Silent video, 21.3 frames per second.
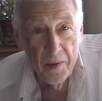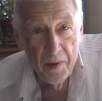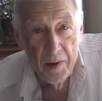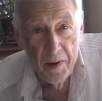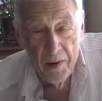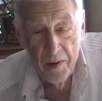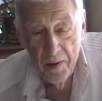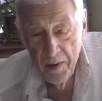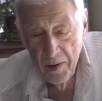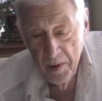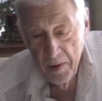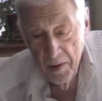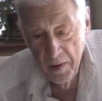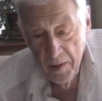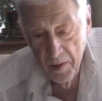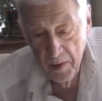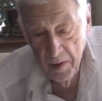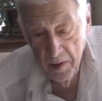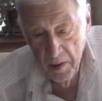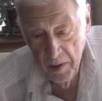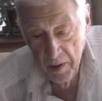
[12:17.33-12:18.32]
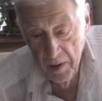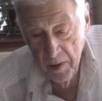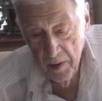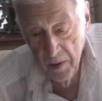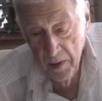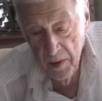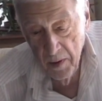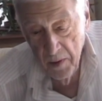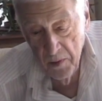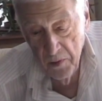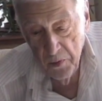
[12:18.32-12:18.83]
The
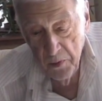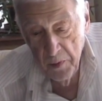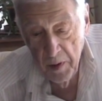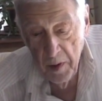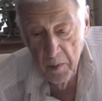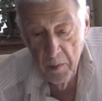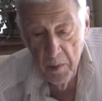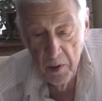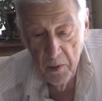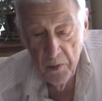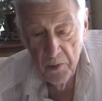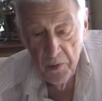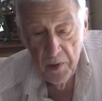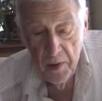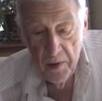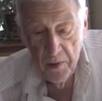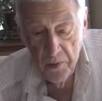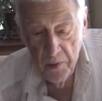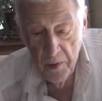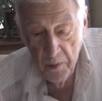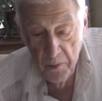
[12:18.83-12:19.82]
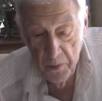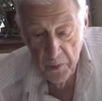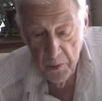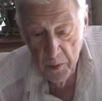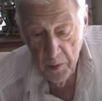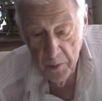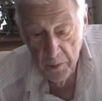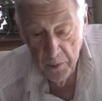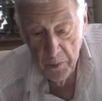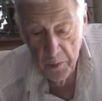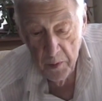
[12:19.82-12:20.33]
string music is in
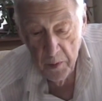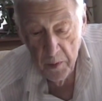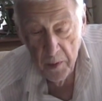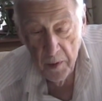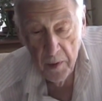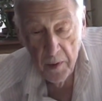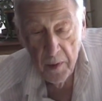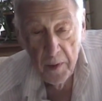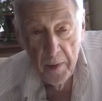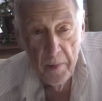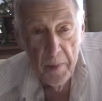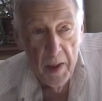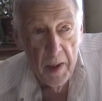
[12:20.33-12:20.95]
4/4,